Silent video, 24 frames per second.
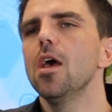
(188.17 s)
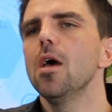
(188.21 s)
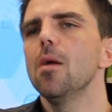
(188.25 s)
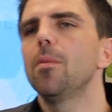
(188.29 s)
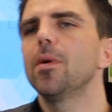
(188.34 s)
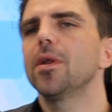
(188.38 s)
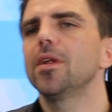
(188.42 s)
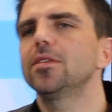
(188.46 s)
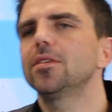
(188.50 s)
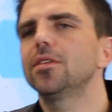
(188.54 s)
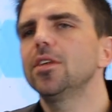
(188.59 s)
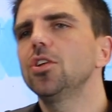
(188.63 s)

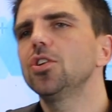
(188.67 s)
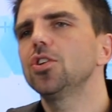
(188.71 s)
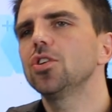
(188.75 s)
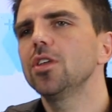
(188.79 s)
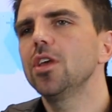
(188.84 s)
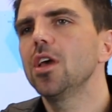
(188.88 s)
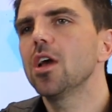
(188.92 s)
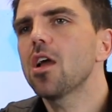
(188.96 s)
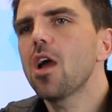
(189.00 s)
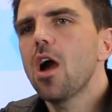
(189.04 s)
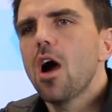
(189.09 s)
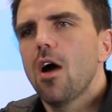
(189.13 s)
but
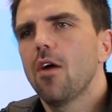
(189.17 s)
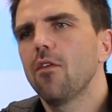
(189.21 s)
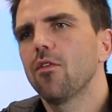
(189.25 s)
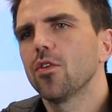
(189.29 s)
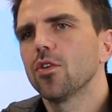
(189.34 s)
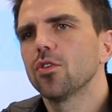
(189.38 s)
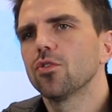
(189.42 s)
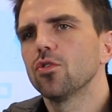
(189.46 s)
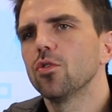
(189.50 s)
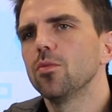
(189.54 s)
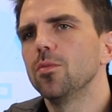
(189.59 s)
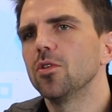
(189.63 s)
essentially a
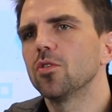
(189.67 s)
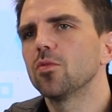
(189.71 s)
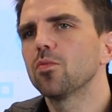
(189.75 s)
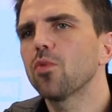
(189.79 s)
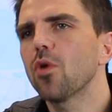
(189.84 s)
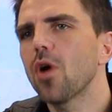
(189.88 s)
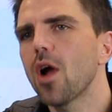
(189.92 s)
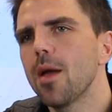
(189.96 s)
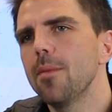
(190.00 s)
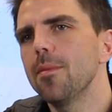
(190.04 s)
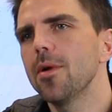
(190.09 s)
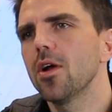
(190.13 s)
conference room is
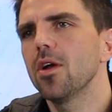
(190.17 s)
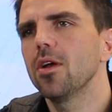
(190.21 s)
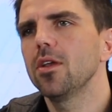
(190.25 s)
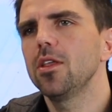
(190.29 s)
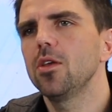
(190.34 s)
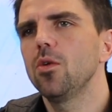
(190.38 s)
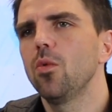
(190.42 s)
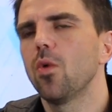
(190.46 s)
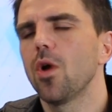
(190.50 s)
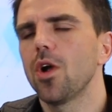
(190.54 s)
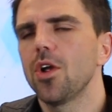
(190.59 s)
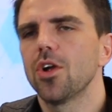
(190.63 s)

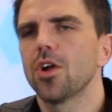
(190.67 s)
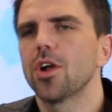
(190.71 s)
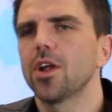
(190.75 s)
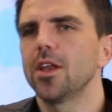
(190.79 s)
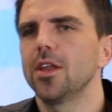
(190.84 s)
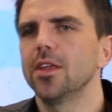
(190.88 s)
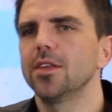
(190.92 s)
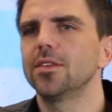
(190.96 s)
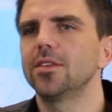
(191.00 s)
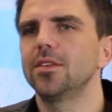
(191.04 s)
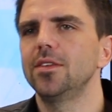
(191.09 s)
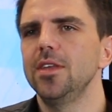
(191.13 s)
primarily where you're
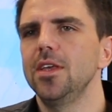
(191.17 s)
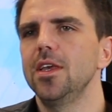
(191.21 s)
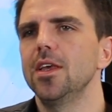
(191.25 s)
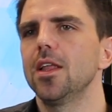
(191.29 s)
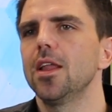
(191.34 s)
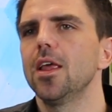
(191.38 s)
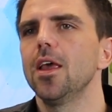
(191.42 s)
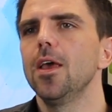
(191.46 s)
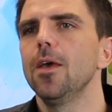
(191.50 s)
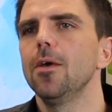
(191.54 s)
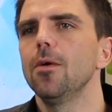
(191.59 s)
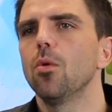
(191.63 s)
gonna see it